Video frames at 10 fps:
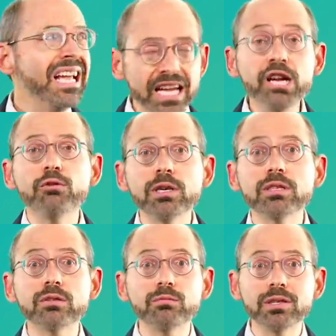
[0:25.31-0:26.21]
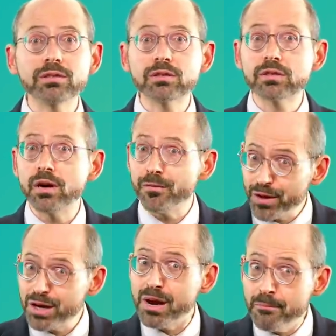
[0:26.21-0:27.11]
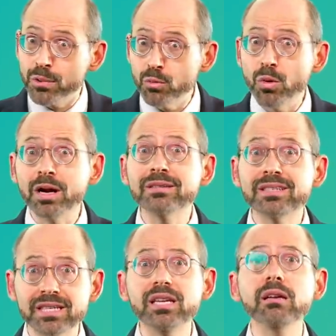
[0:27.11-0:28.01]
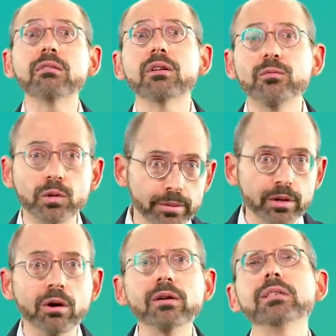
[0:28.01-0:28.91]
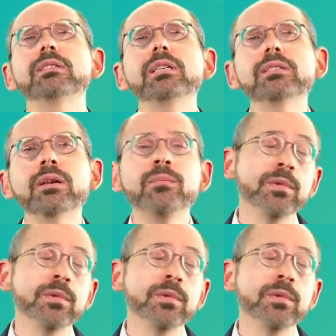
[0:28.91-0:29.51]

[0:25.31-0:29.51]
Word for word: increased the risk of the number one killer of women, heart disease,